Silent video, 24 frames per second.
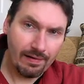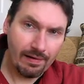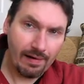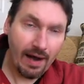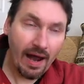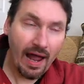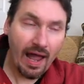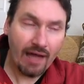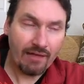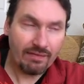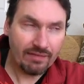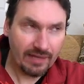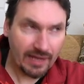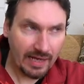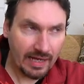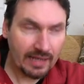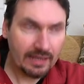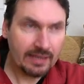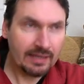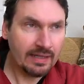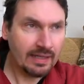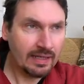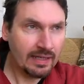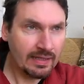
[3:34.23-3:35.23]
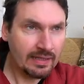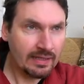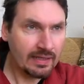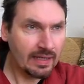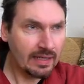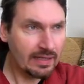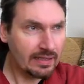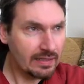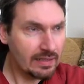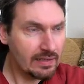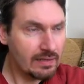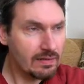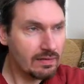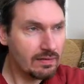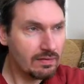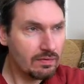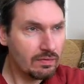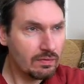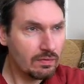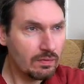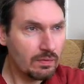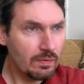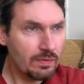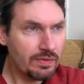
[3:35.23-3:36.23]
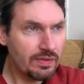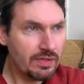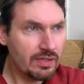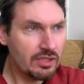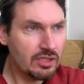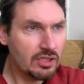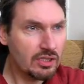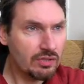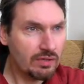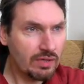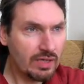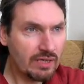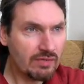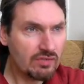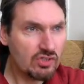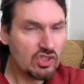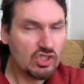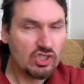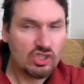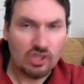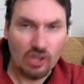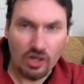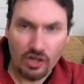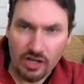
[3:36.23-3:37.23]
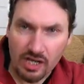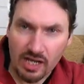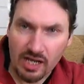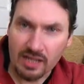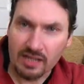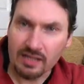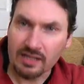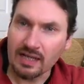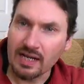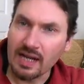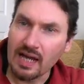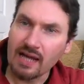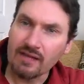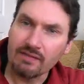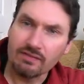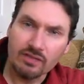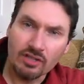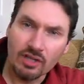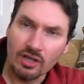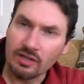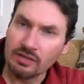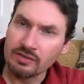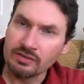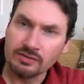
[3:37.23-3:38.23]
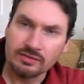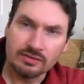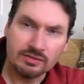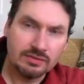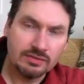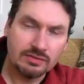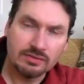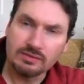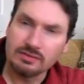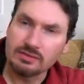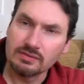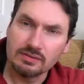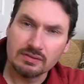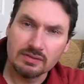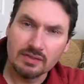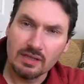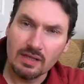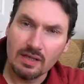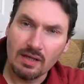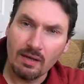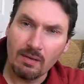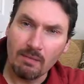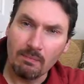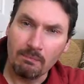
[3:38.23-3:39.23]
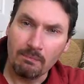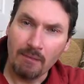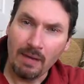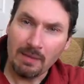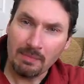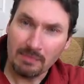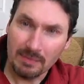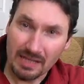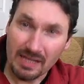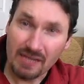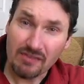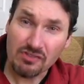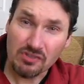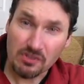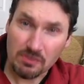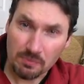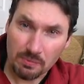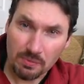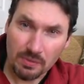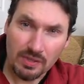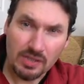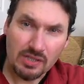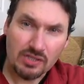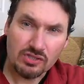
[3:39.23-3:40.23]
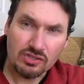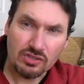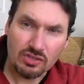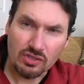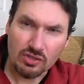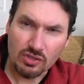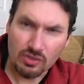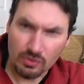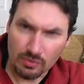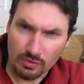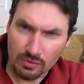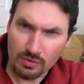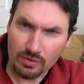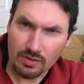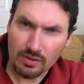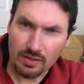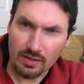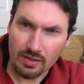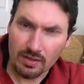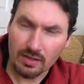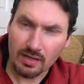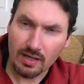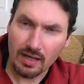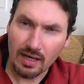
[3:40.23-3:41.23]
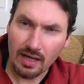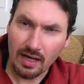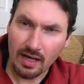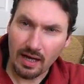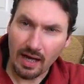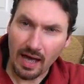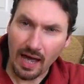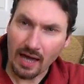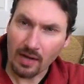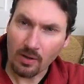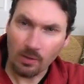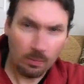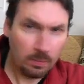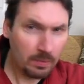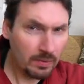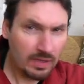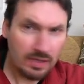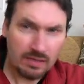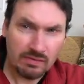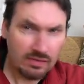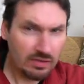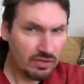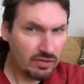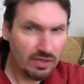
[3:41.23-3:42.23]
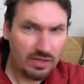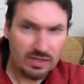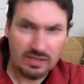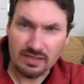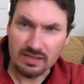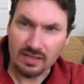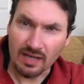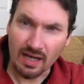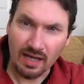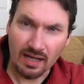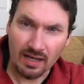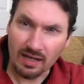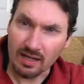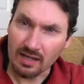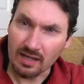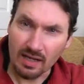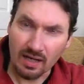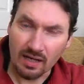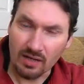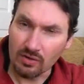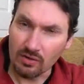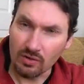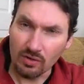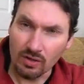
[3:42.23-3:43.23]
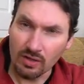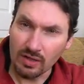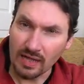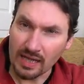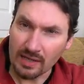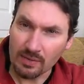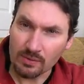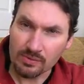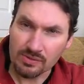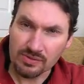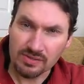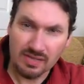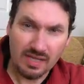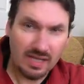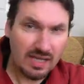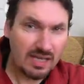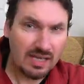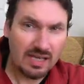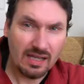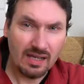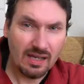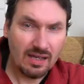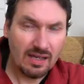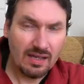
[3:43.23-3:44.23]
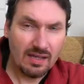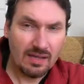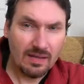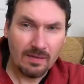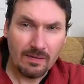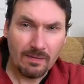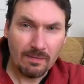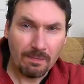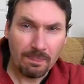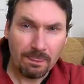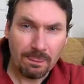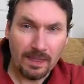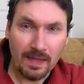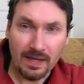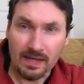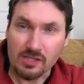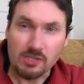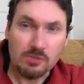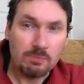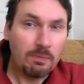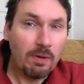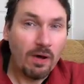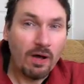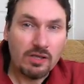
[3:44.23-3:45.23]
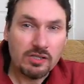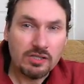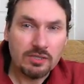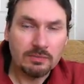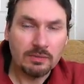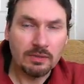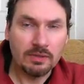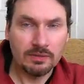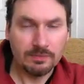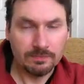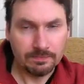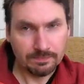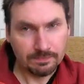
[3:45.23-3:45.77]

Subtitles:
I have an inkling that with the degree of studying that I have done, my beliefs are pretty secure. I don't believe in Christianity at all. I don't see that it's possible.